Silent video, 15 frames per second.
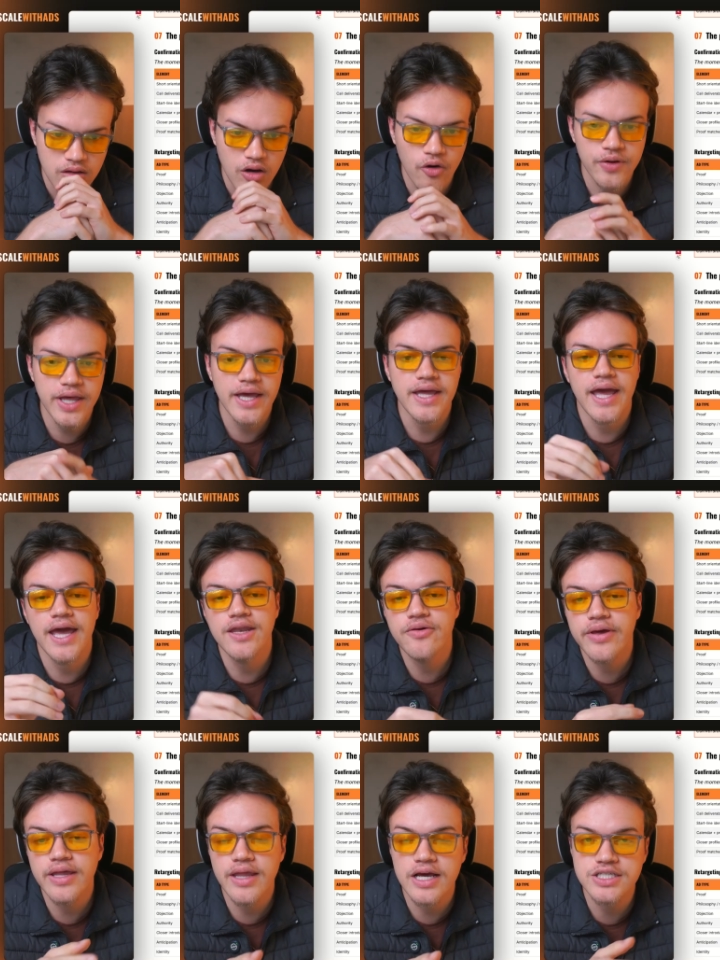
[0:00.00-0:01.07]
Okay, and you
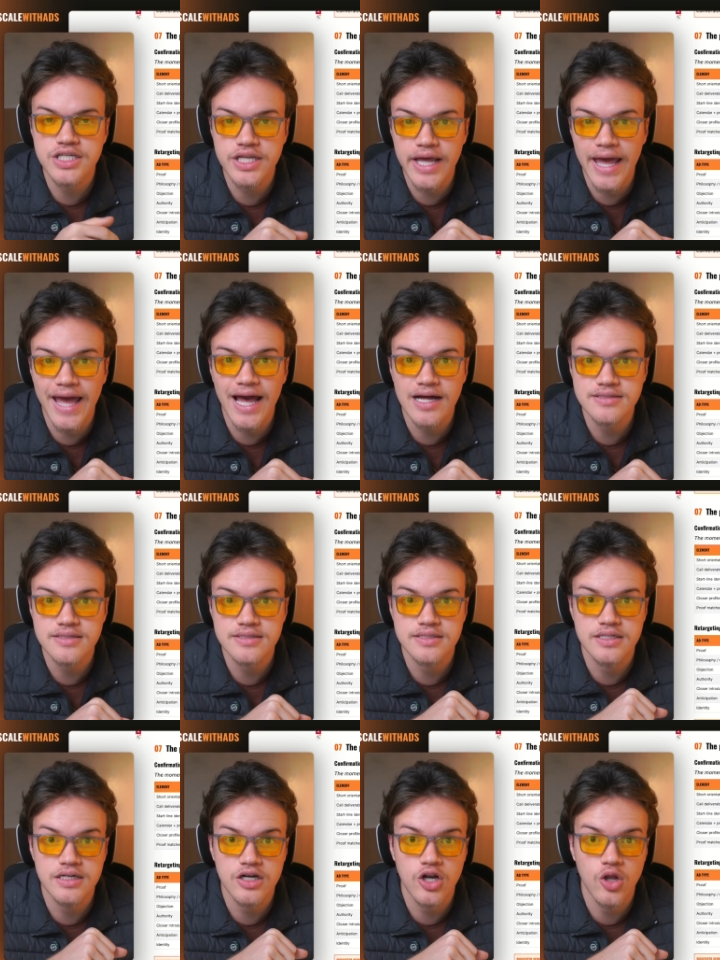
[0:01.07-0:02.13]
can actually add
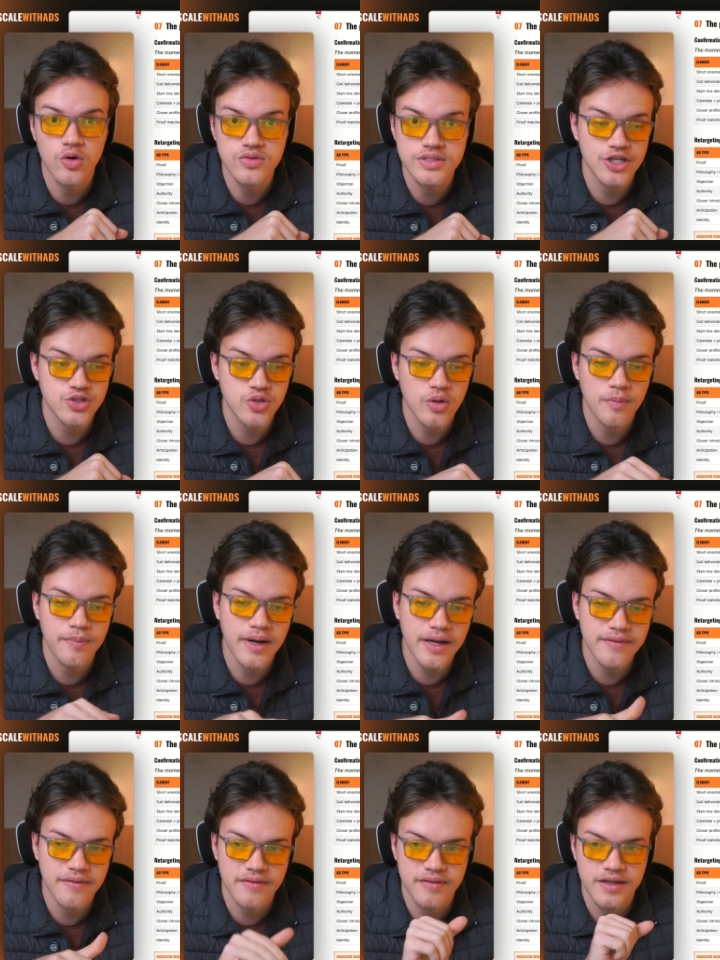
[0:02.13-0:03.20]
the close intro,
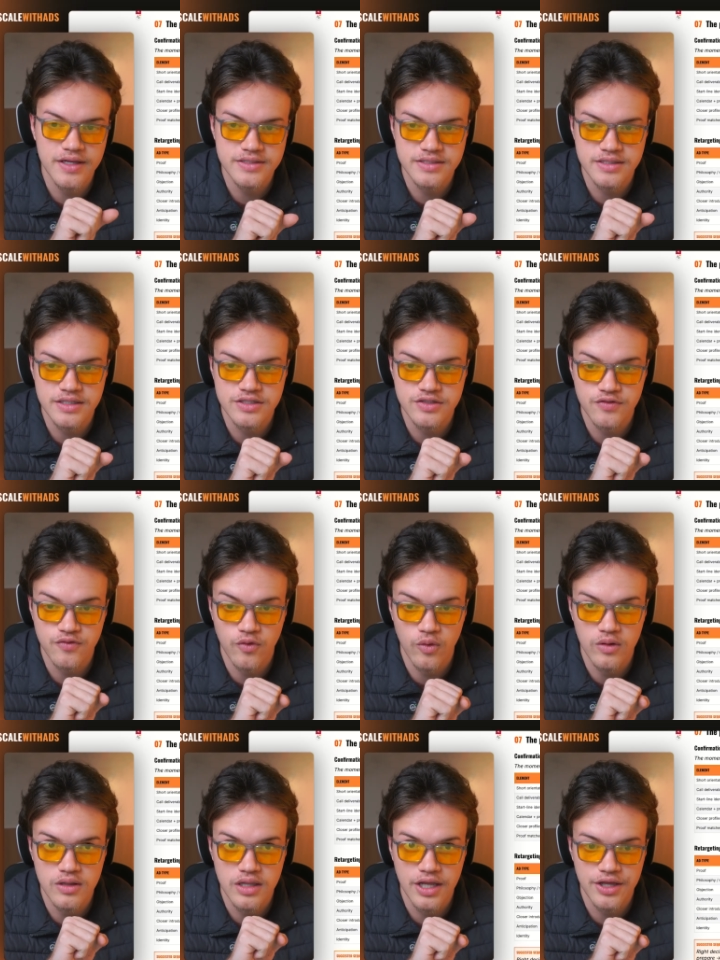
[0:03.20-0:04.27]
but this is
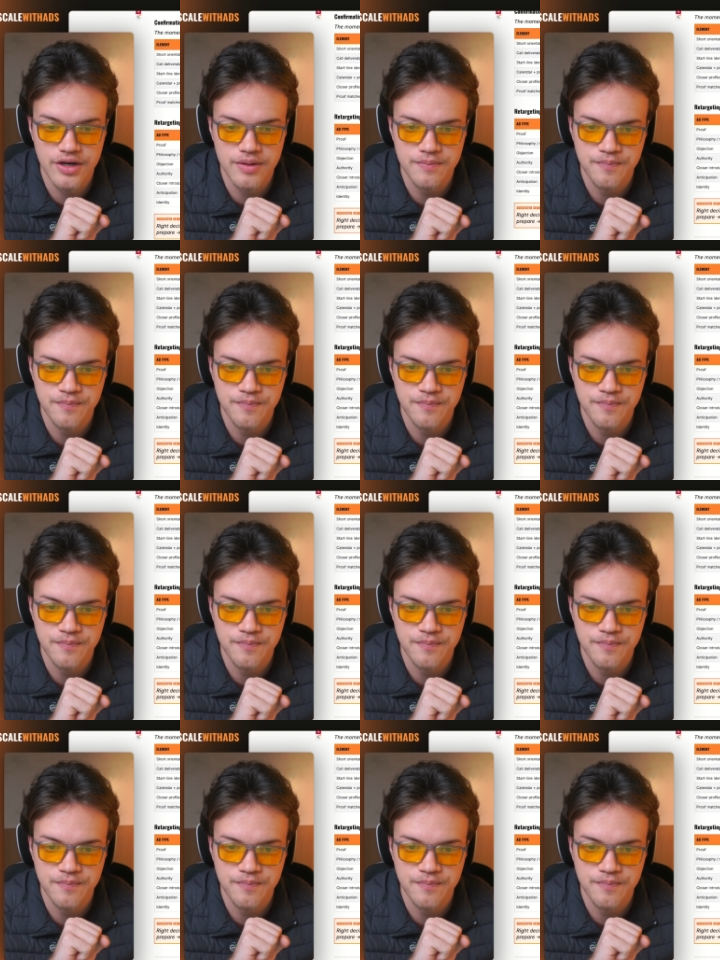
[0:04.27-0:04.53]
for later.